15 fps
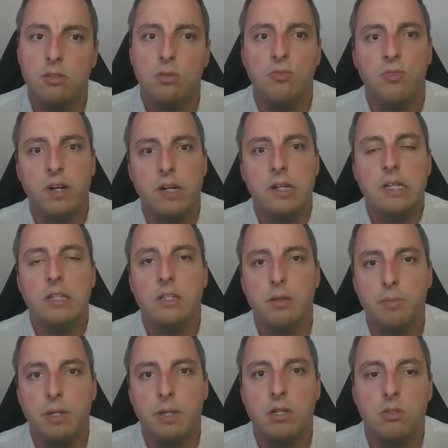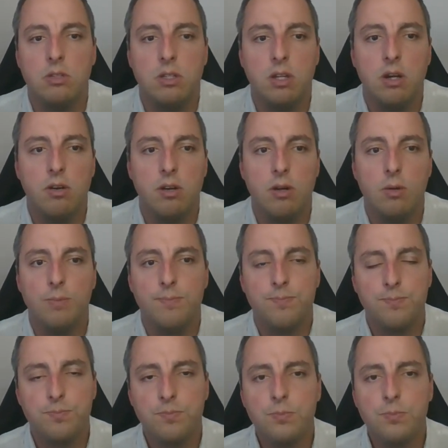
So fairly typical scenario.